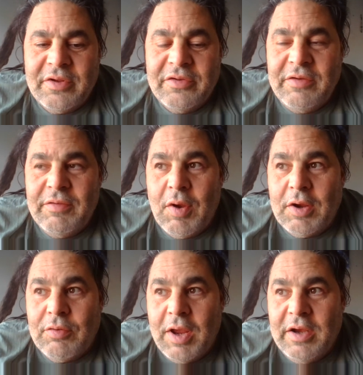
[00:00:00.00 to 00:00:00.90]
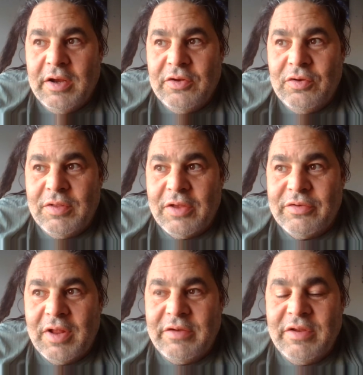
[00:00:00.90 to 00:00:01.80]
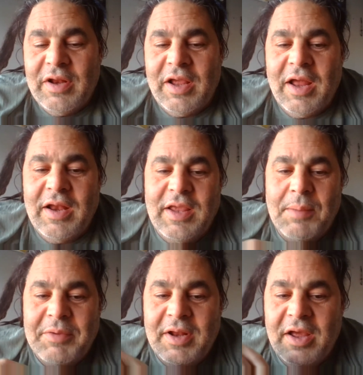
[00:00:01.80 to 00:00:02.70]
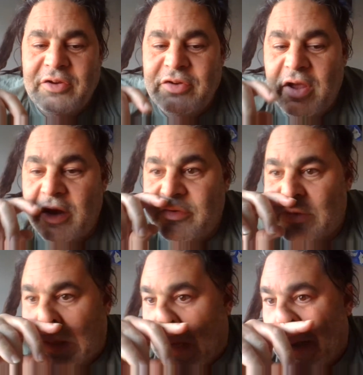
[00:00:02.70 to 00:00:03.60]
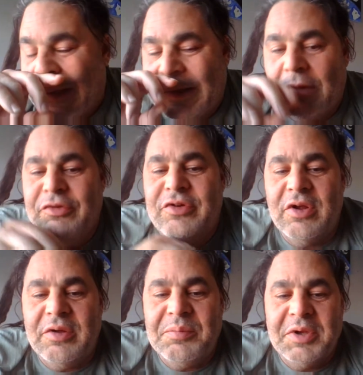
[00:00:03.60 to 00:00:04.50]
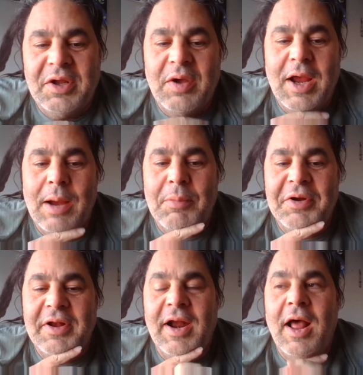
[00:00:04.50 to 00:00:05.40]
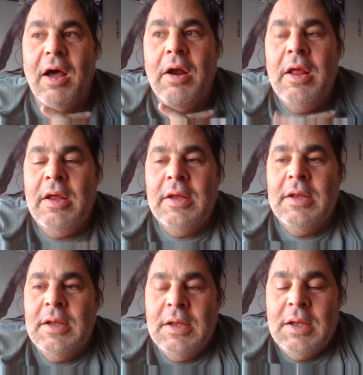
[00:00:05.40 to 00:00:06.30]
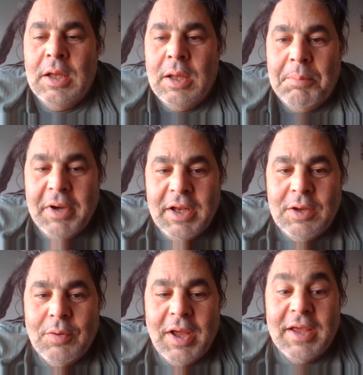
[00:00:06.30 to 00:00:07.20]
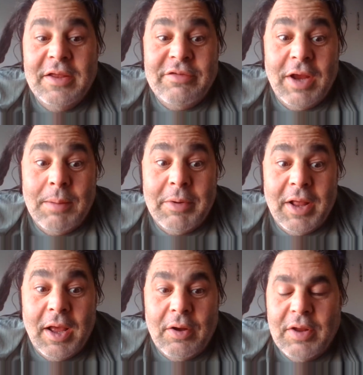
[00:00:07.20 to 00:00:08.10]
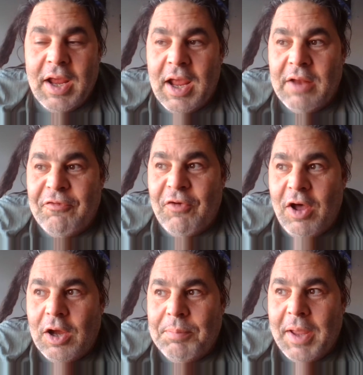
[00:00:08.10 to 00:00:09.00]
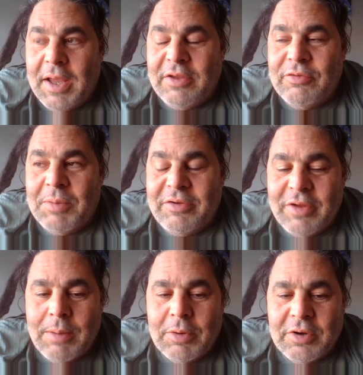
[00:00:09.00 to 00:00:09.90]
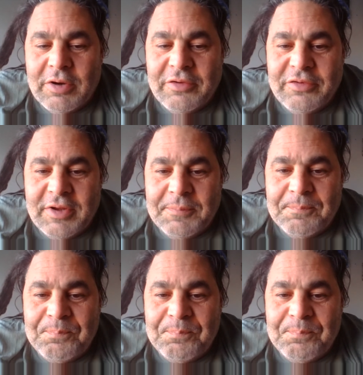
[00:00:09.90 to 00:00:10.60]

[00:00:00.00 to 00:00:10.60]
Because even though I created it in 2019, I kind of kept it hush hush because I was still, hammering it out. But anyway, it's hammered out. And FogBank is my cyber currency.